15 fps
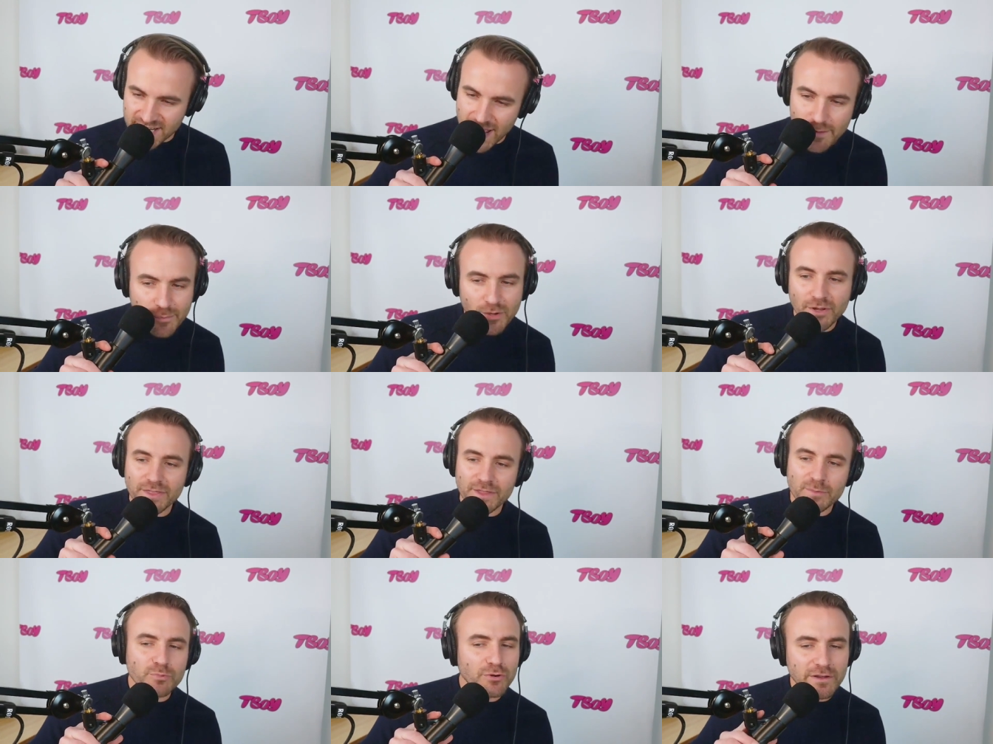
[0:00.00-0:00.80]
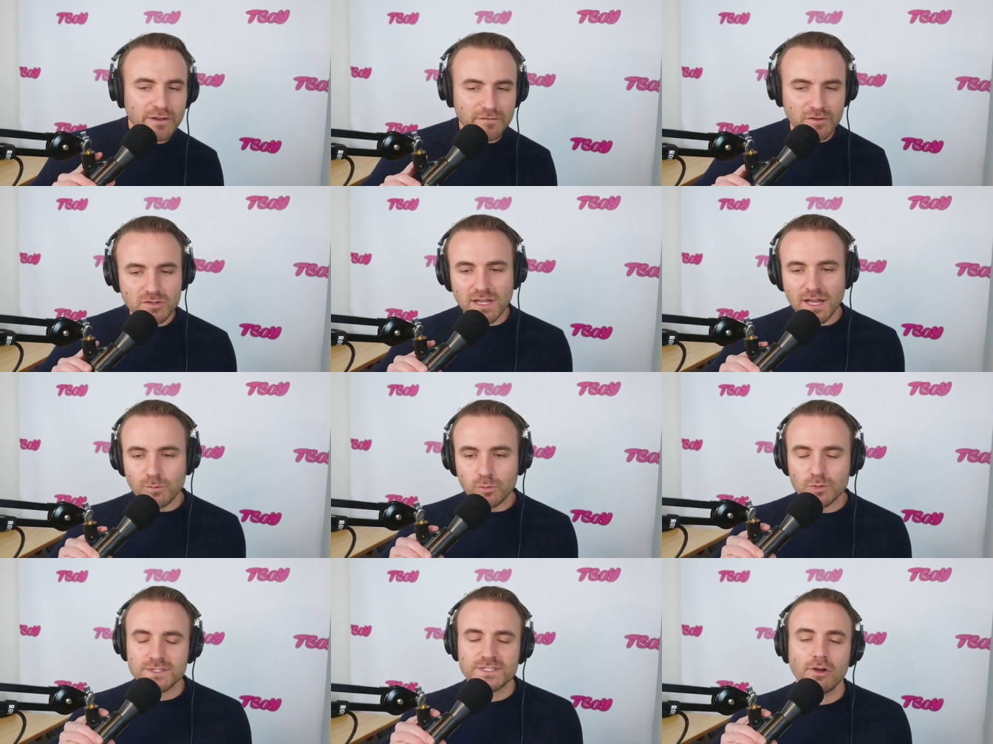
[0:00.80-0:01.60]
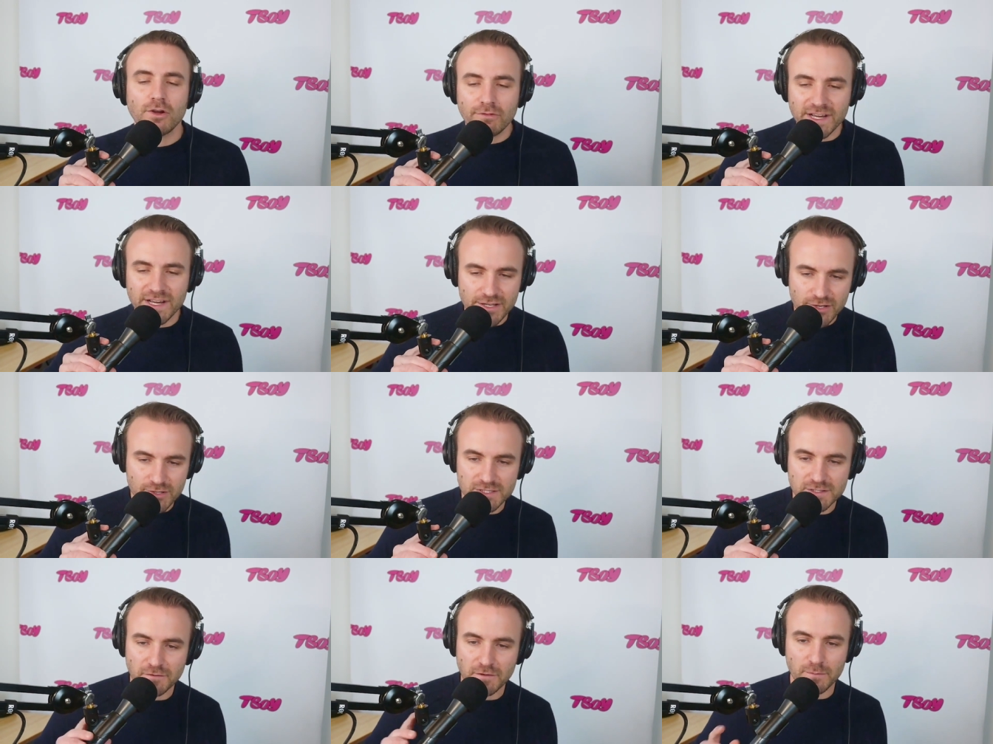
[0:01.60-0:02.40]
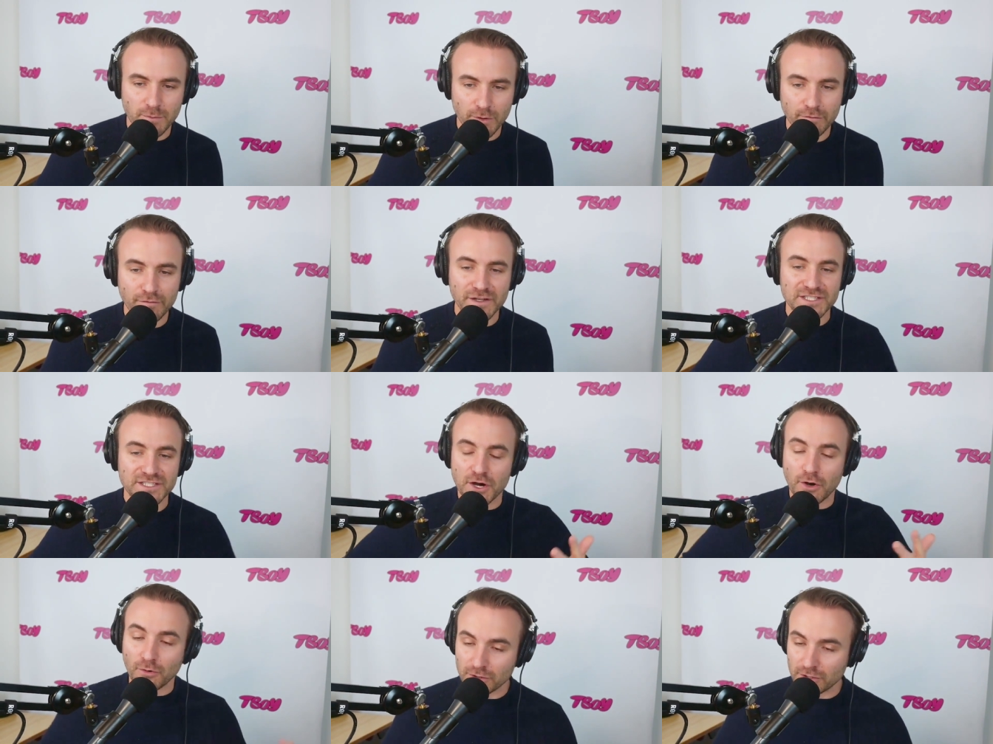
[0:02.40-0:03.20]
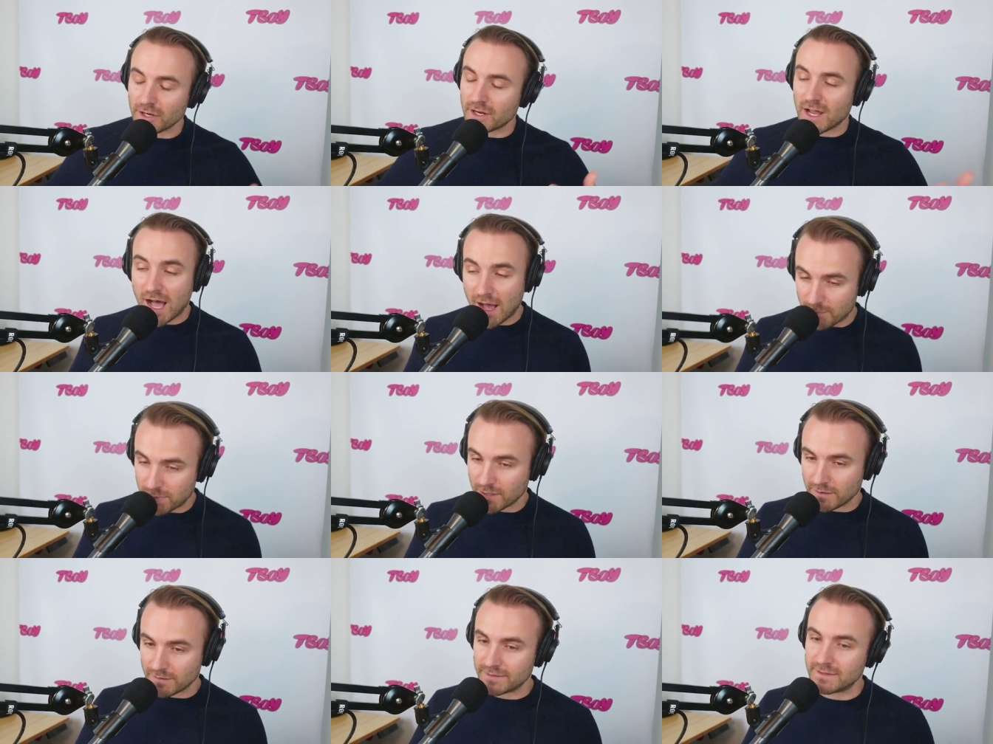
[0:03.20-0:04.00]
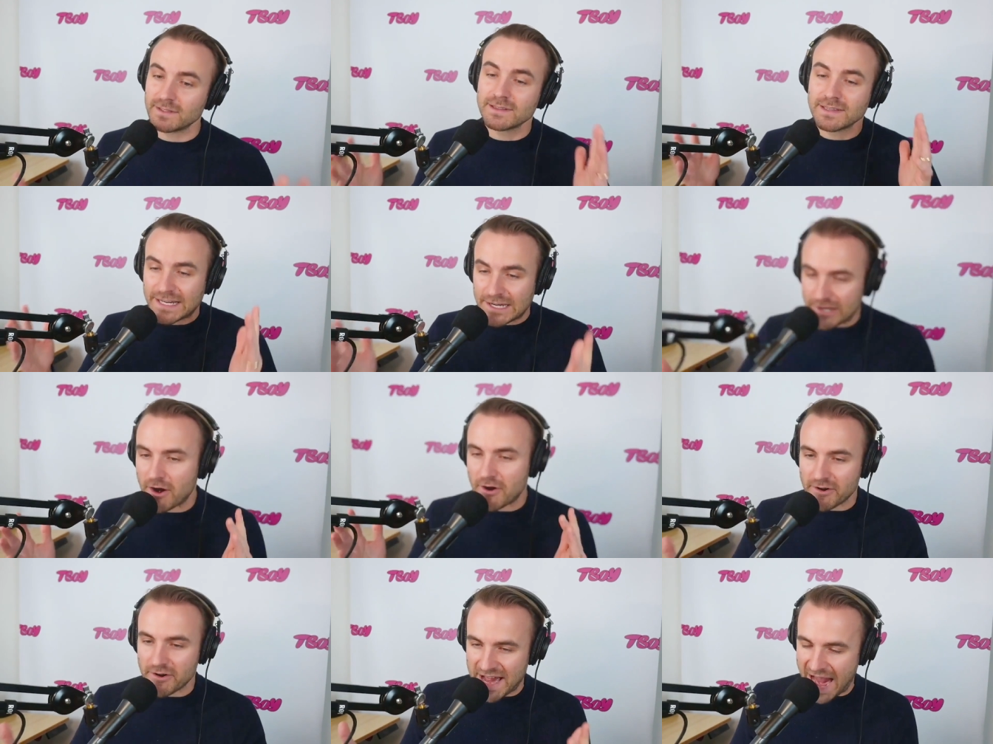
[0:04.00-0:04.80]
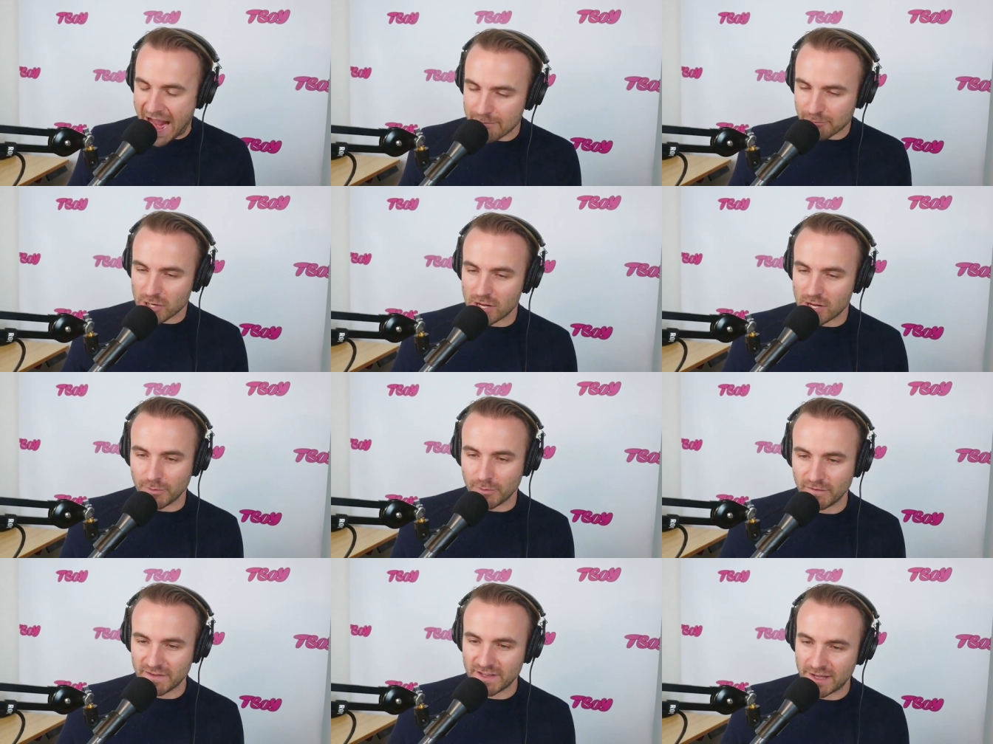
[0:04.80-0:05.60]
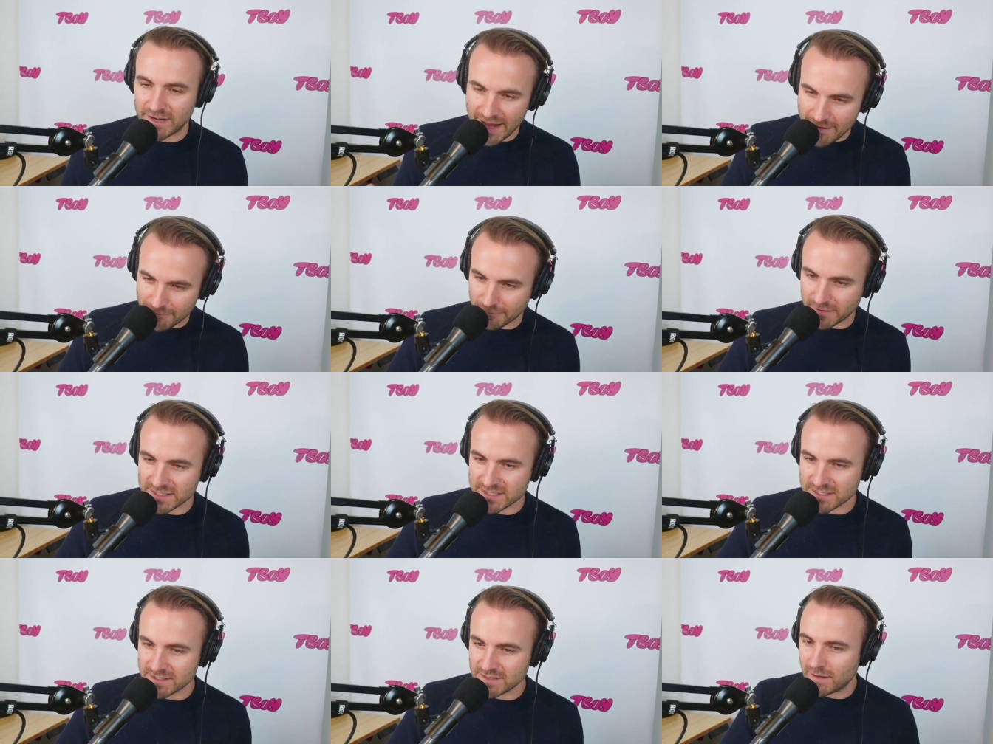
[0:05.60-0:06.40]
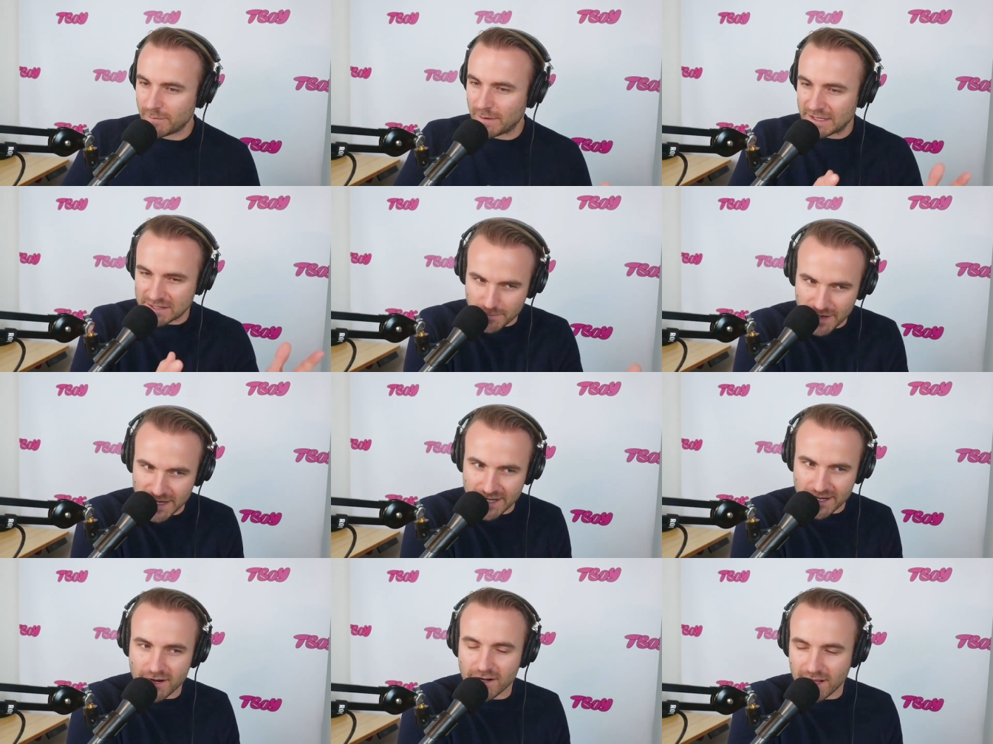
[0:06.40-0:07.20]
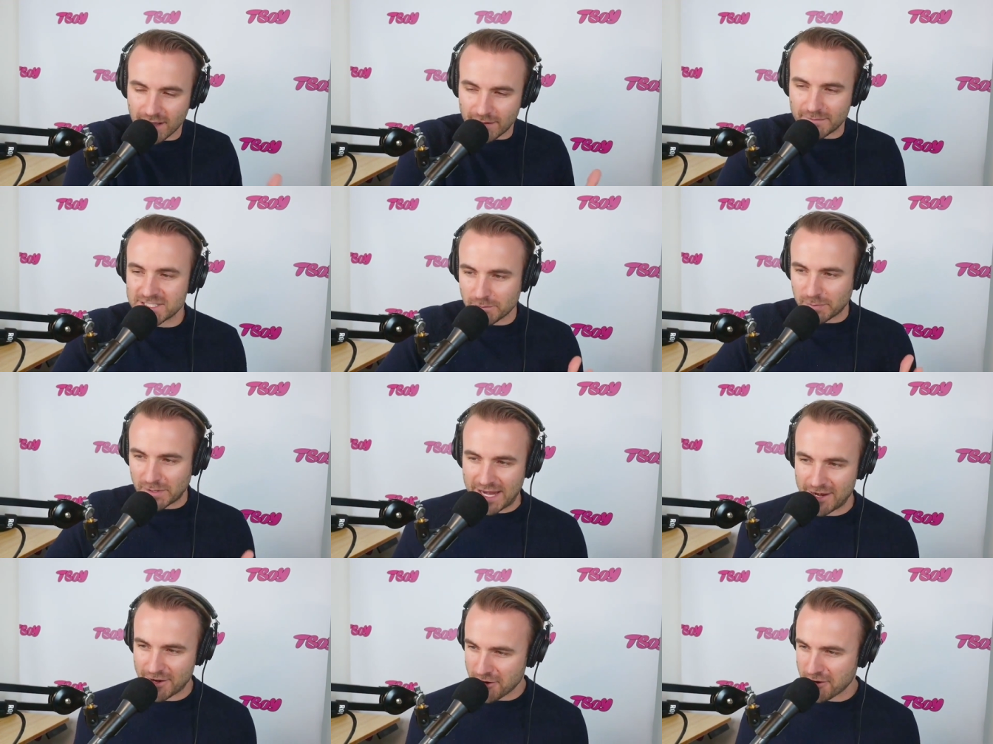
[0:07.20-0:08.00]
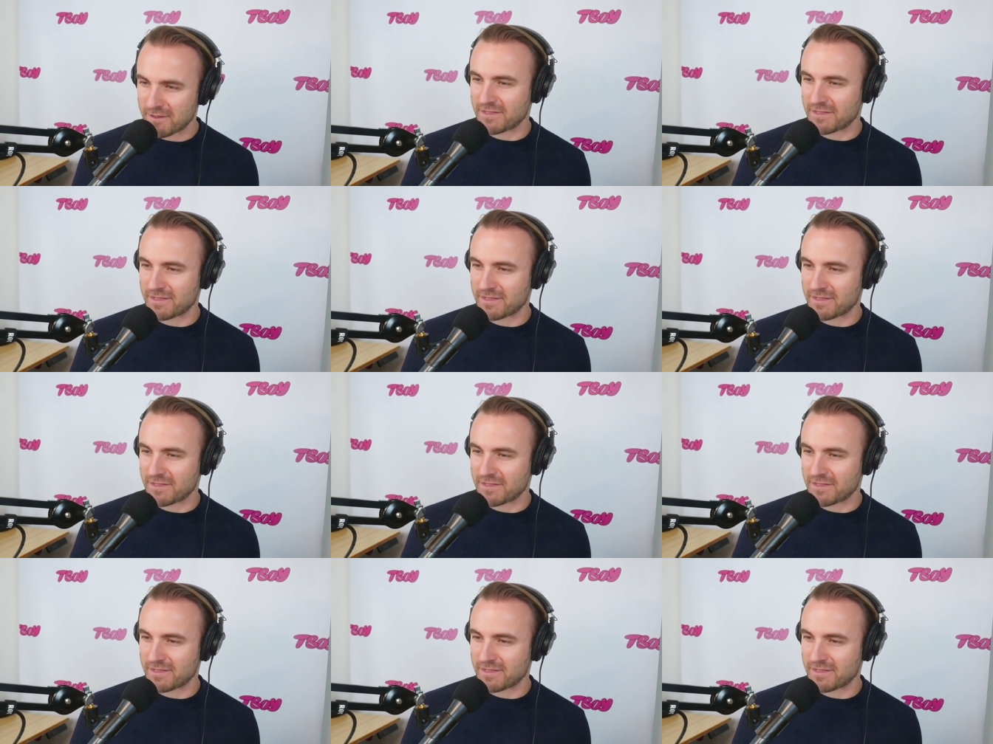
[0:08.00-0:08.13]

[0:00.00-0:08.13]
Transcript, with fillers: example, the Preview Club was already used for the movie Don't Look Up, the Leonardo DiCaprio movie on Netflix about the meteor coming to planet